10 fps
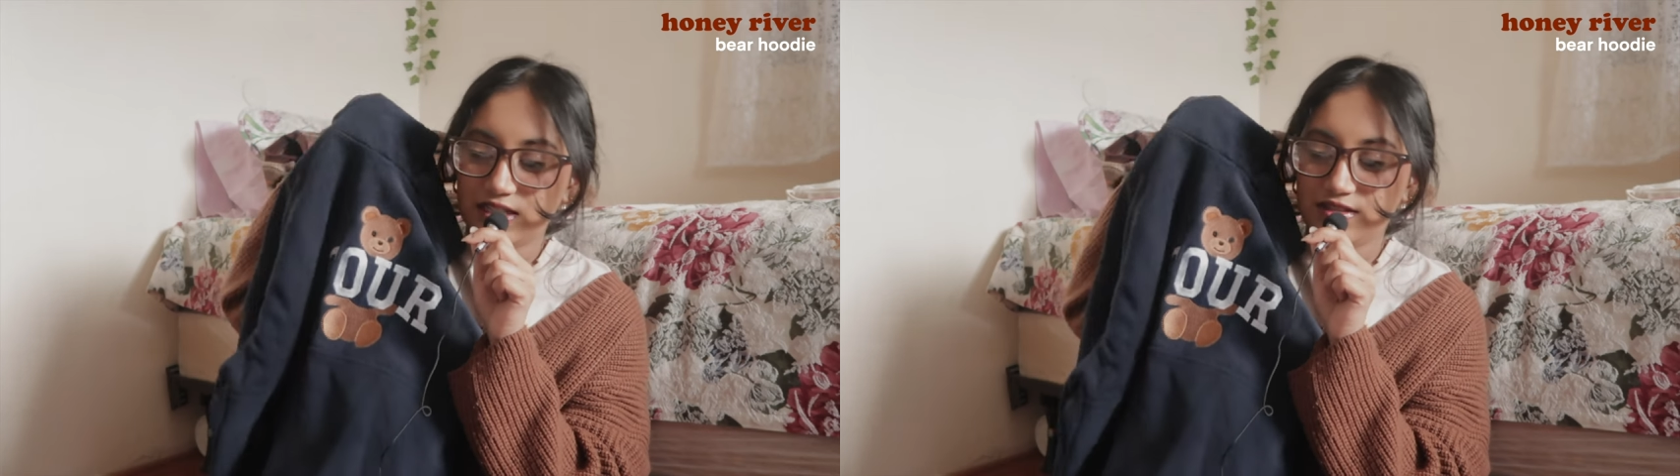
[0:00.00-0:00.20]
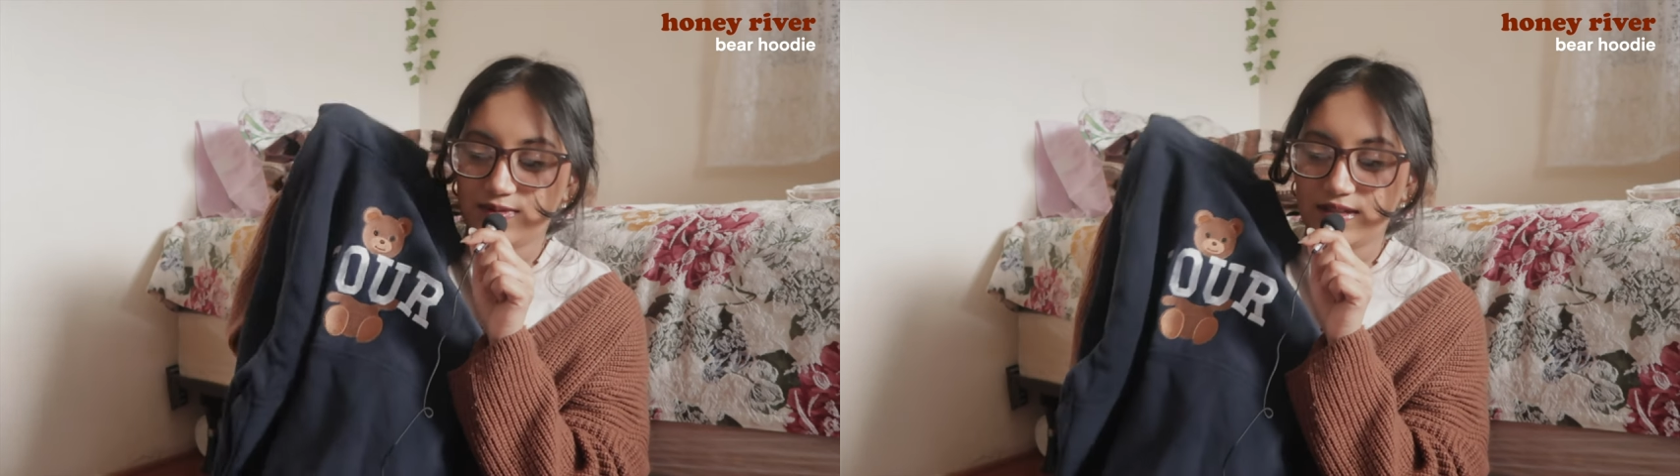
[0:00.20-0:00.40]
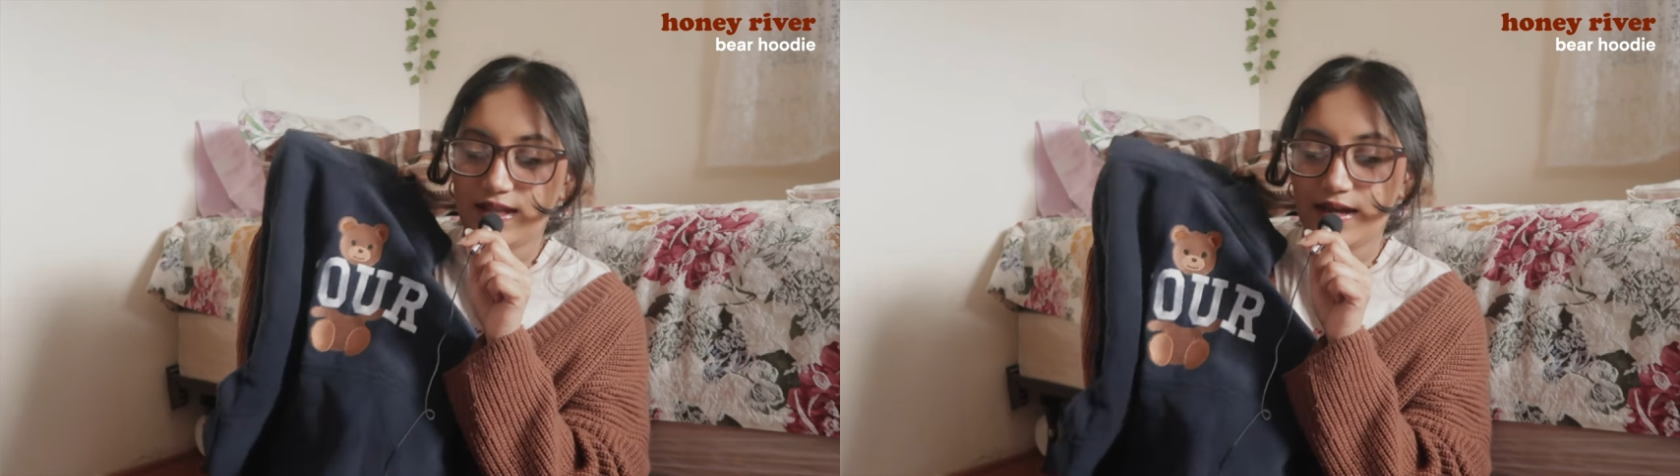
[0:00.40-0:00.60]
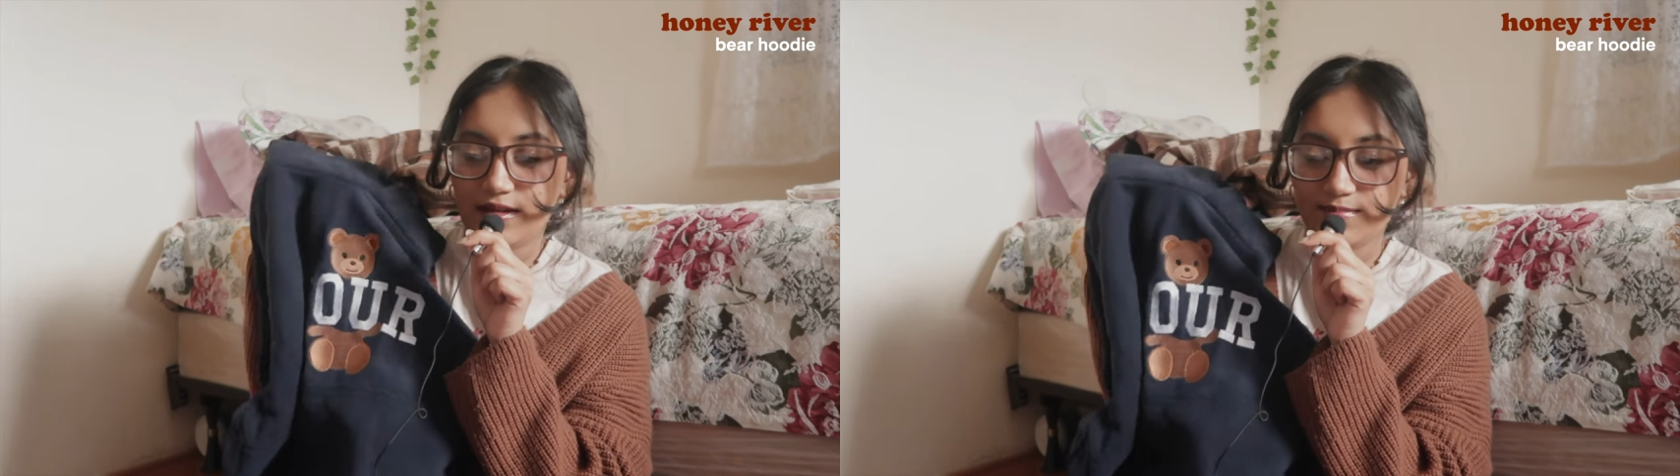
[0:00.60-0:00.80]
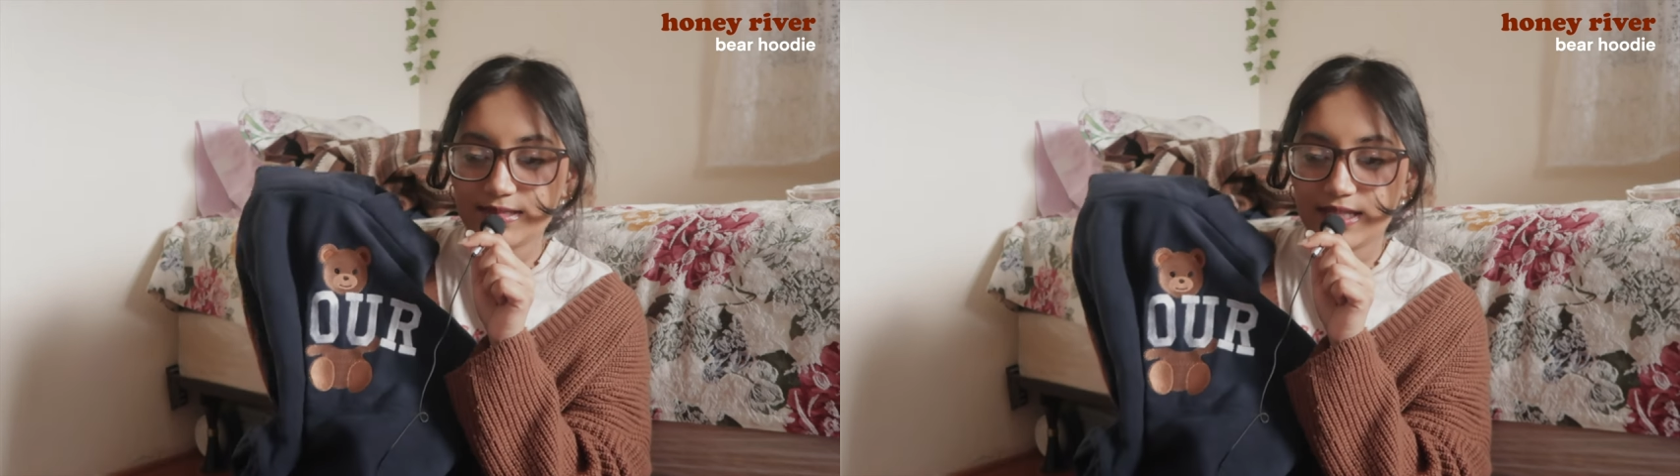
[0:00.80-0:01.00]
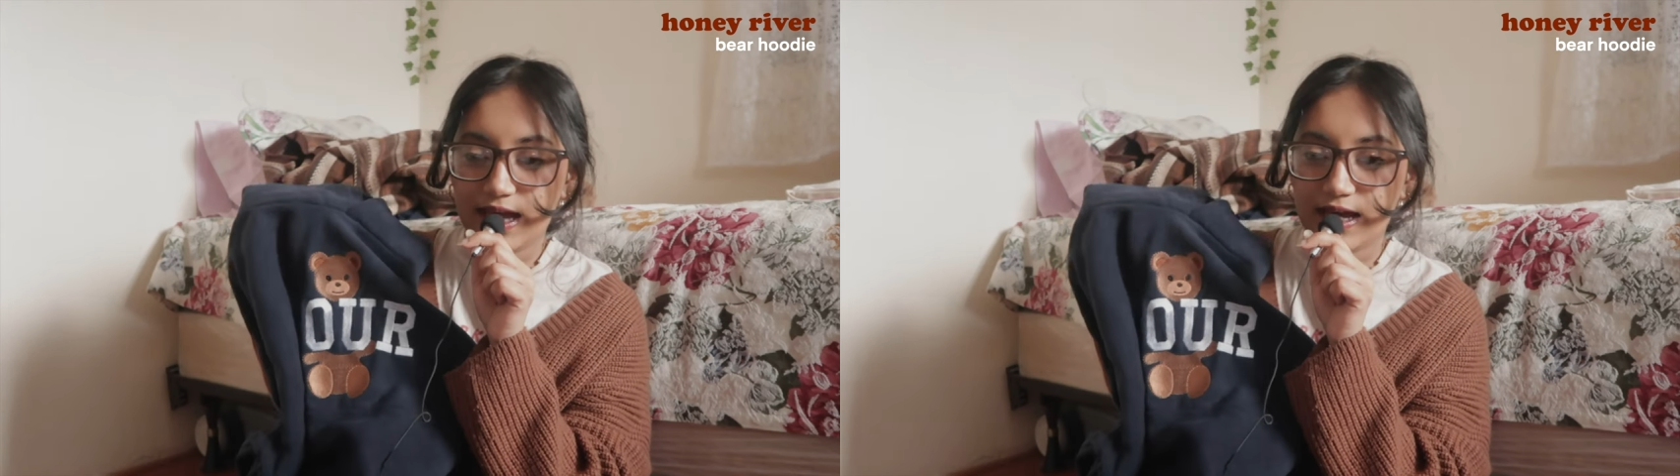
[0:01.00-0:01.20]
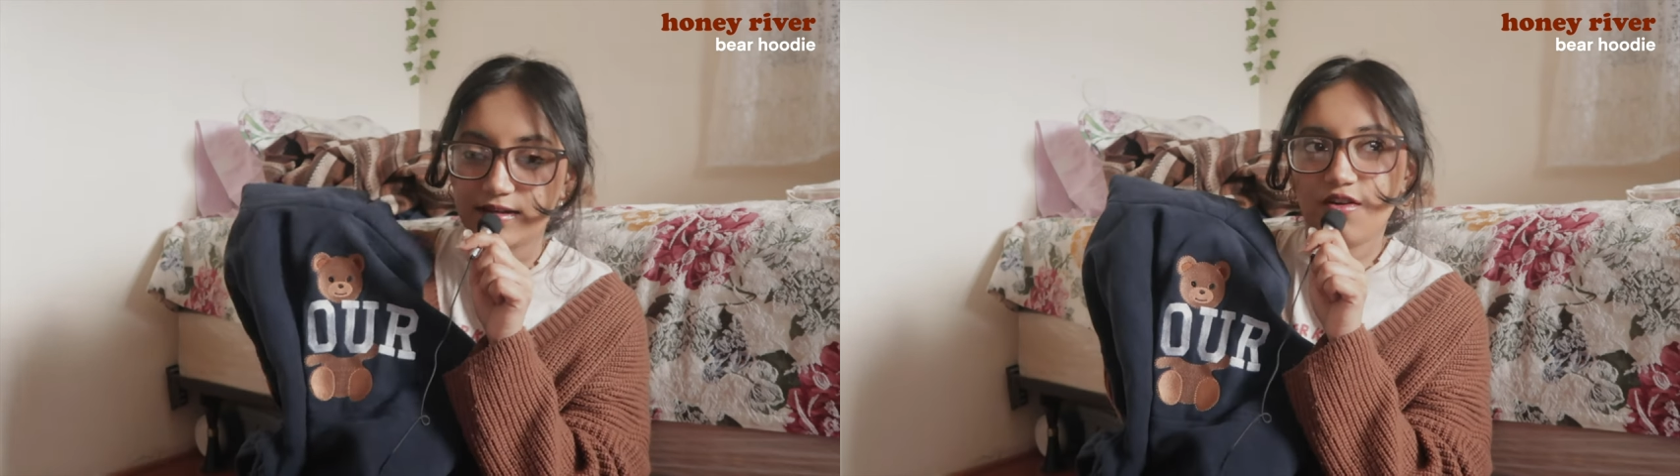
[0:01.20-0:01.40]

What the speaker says: is one of the items that had